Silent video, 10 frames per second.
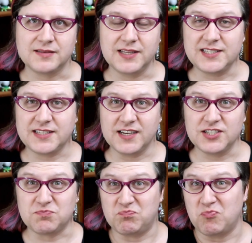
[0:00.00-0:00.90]
This
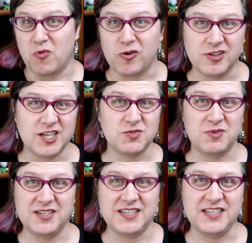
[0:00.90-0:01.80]
does more or less
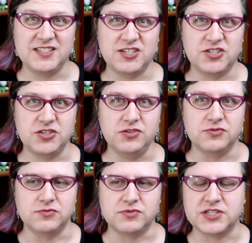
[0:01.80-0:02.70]
what it needed to
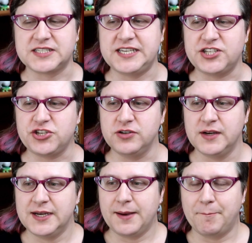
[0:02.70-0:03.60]
do just get you
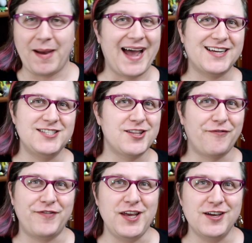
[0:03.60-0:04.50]
back into the
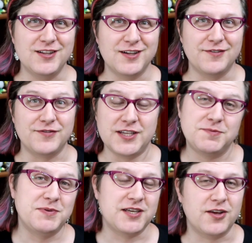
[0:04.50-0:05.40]
feel of this
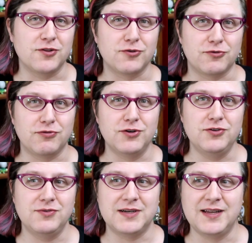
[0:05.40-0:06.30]
particular
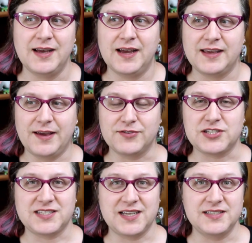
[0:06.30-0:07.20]
crew and give us
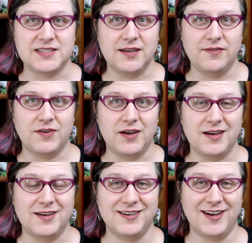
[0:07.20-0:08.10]
a sense of uh,